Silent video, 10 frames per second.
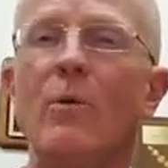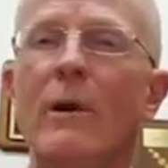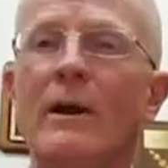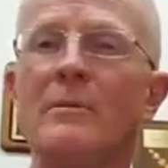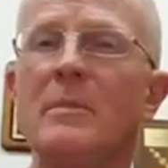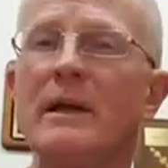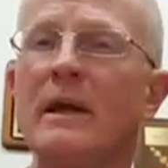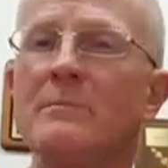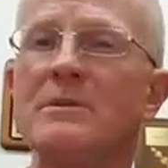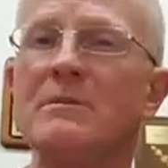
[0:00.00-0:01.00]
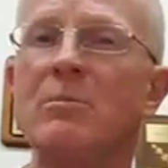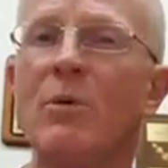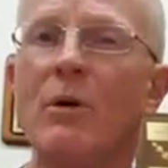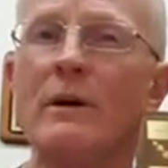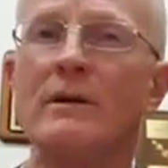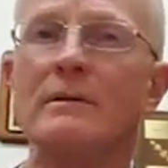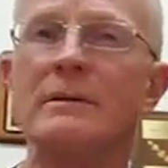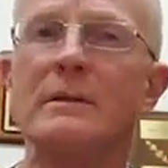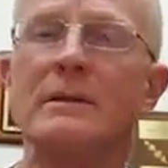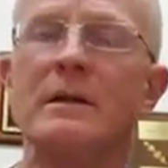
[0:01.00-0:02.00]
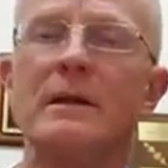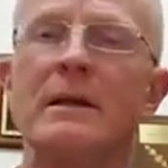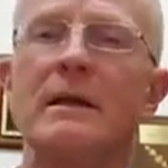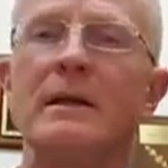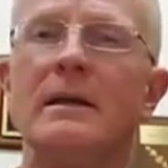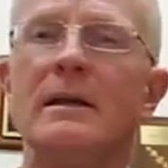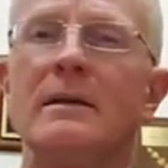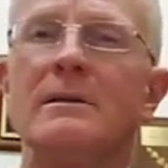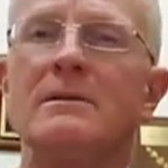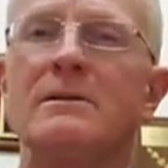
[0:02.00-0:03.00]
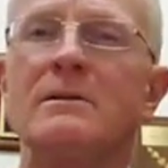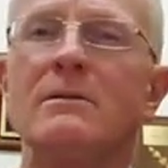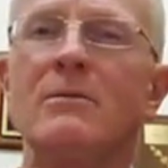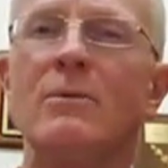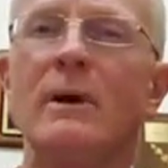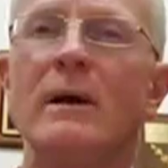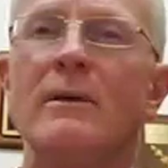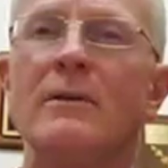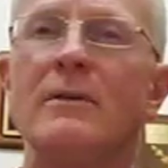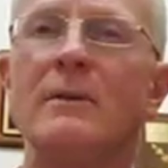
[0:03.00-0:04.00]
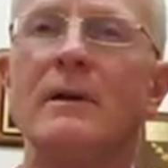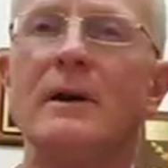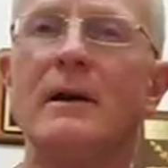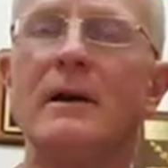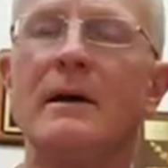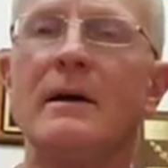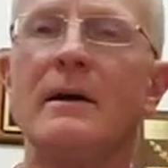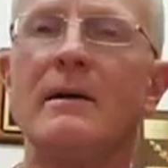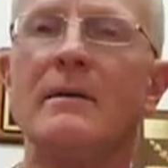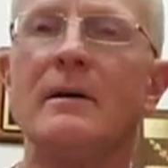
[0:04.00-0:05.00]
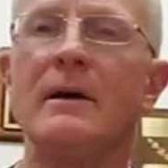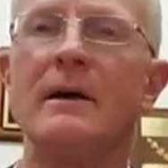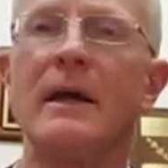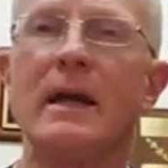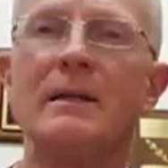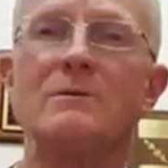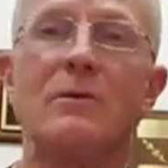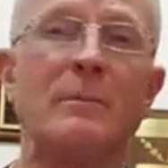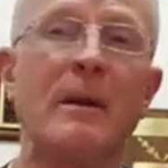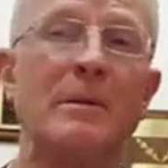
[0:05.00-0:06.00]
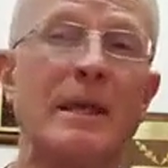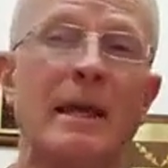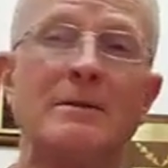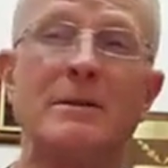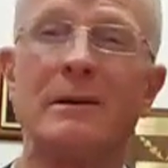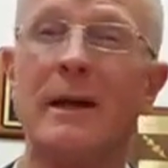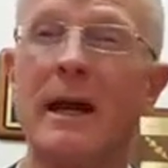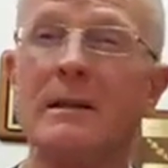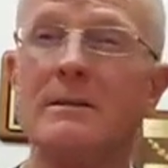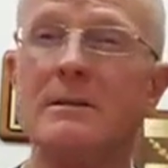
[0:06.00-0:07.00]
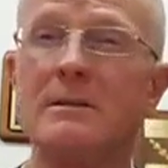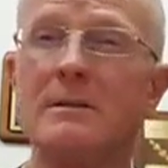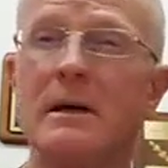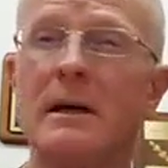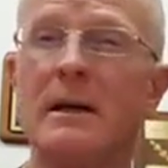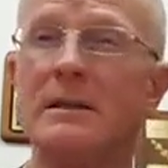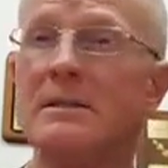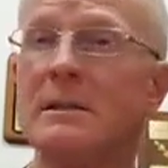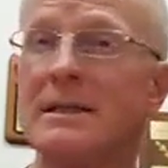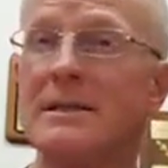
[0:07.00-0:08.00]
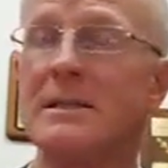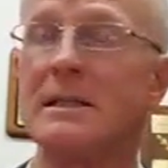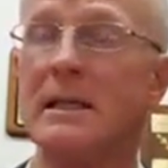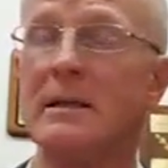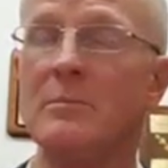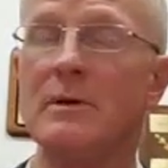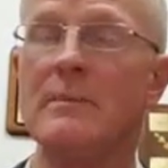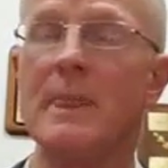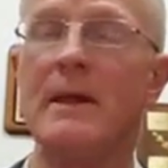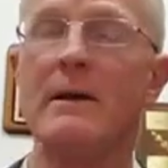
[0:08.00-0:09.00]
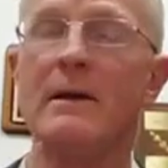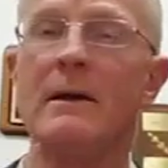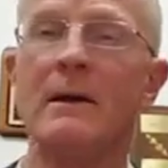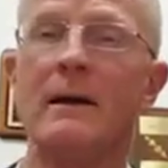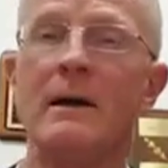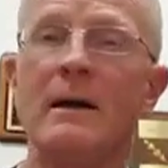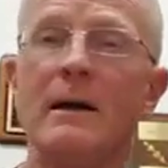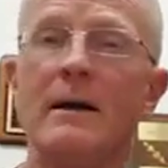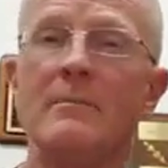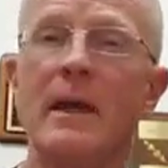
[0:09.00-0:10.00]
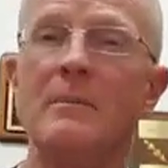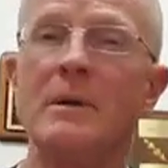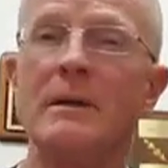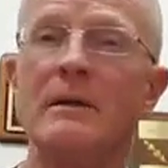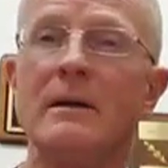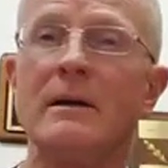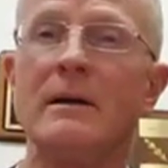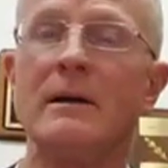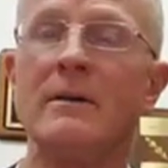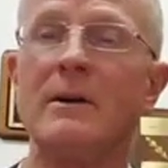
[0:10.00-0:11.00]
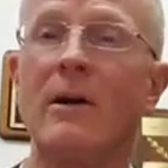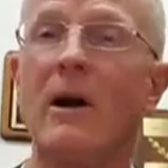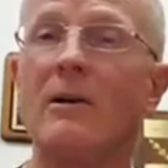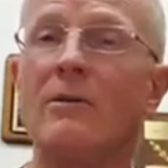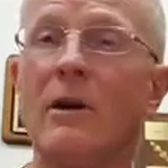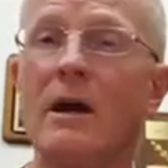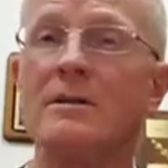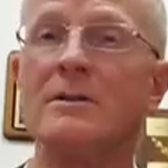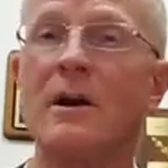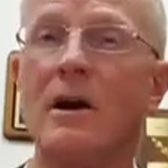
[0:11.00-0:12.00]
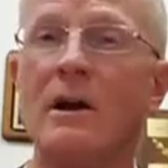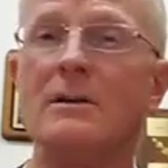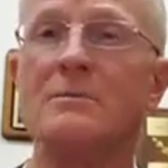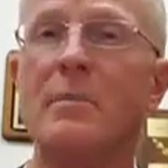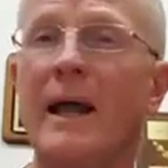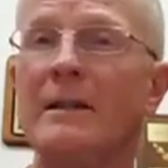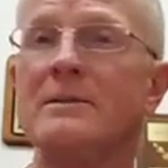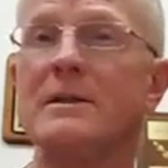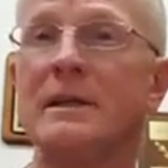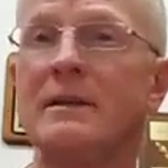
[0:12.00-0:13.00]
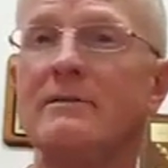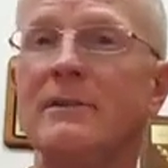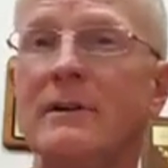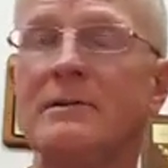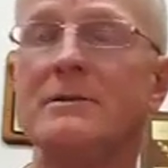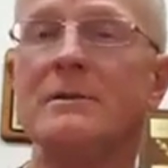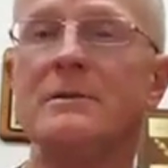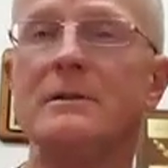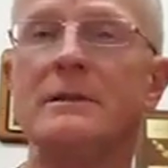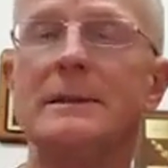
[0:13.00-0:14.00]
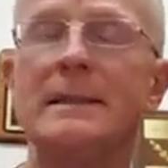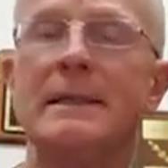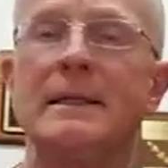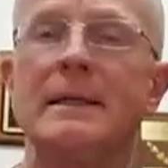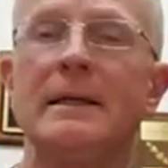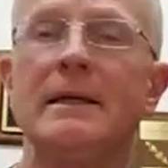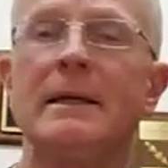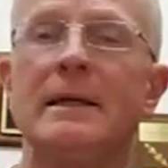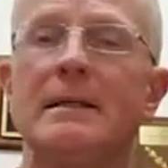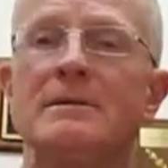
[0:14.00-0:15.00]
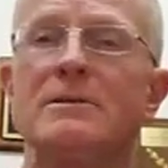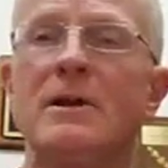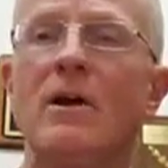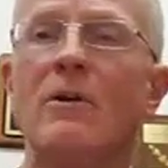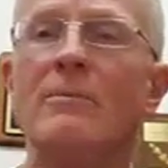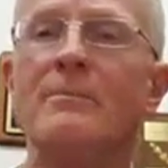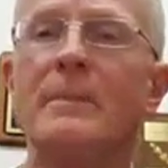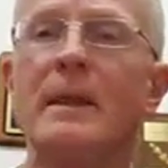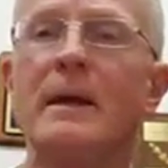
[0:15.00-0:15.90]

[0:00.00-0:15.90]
Where it becomes important is with a case where maybe the anterior guidance isn't as steep, maybe there are cross arch balancing interferences, and so